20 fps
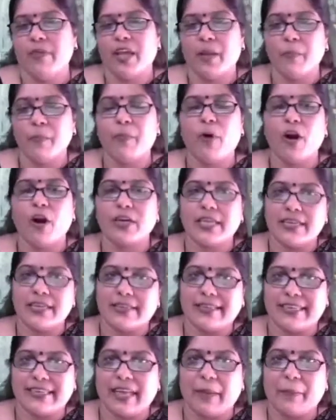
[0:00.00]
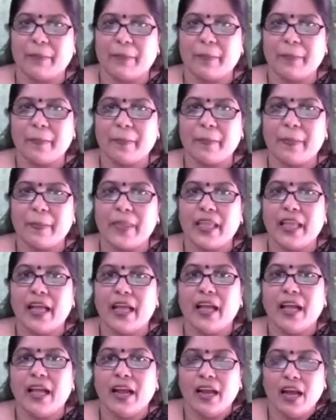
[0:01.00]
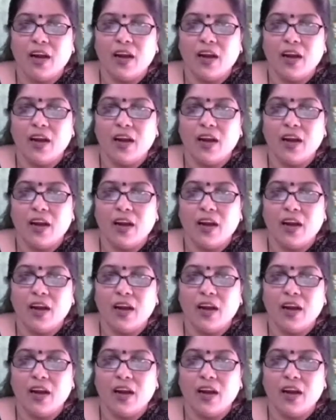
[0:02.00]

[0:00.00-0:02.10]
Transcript: important step